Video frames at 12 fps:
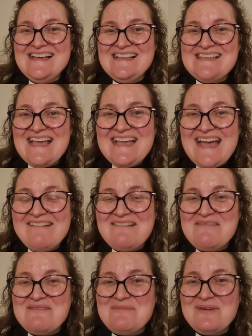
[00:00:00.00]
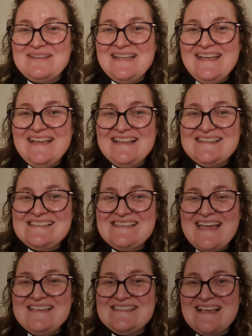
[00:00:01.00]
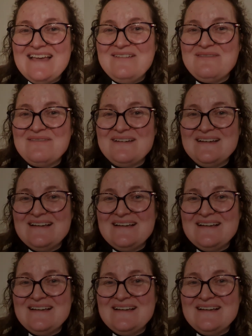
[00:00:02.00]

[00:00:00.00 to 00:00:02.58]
Take care, everybody. Stay safe.